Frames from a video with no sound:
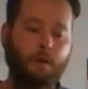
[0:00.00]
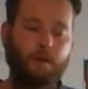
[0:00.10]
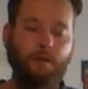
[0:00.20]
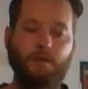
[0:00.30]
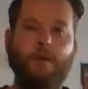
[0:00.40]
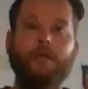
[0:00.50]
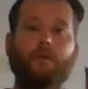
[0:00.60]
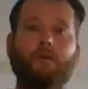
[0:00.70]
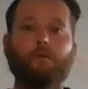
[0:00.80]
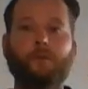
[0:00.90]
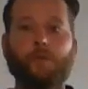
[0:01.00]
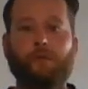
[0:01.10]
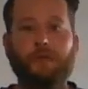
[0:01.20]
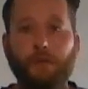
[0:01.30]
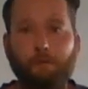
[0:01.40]
So it's a great time to
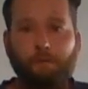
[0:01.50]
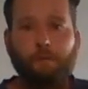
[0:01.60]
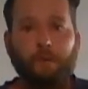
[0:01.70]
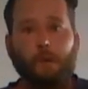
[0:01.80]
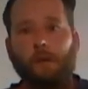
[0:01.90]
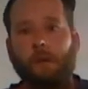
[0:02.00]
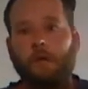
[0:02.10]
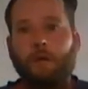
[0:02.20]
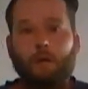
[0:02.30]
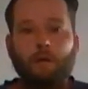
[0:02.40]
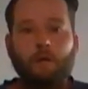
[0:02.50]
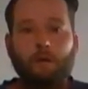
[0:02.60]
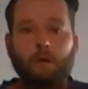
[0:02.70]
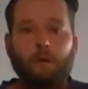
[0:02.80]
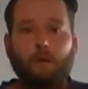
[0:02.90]
observe yourself,
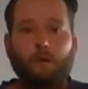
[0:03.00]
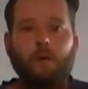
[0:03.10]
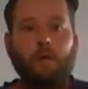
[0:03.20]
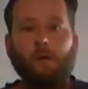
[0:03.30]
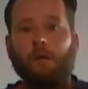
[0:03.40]
try to learn,